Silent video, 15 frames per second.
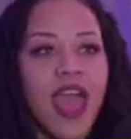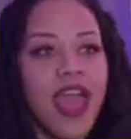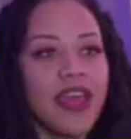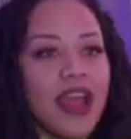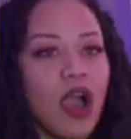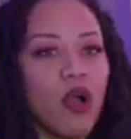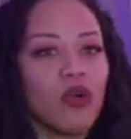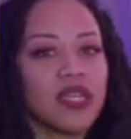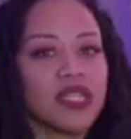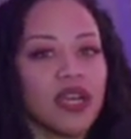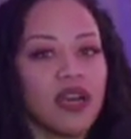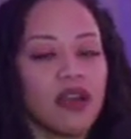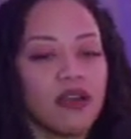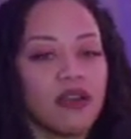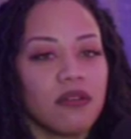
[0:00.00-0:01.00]
And I was,
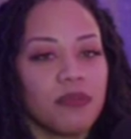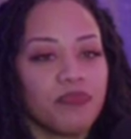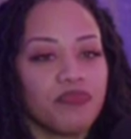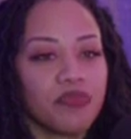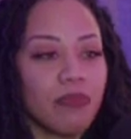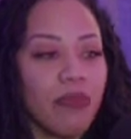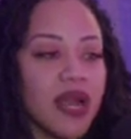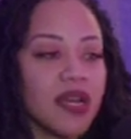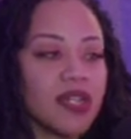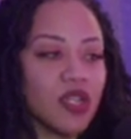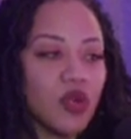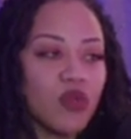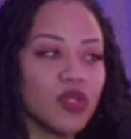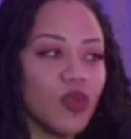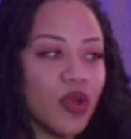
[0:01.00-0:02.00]
my
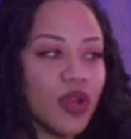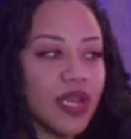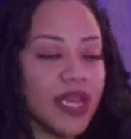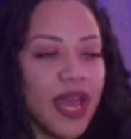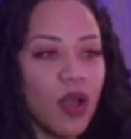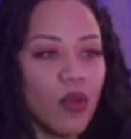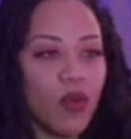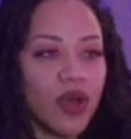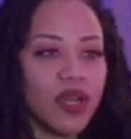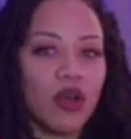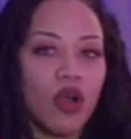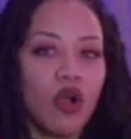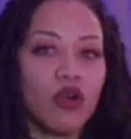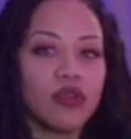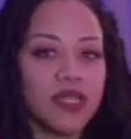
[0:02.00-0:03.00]
cousin was working at one of
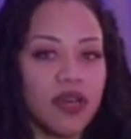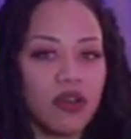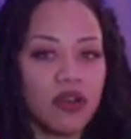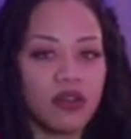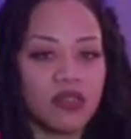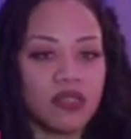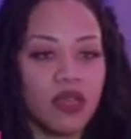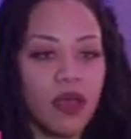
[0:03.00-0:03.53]
the hotels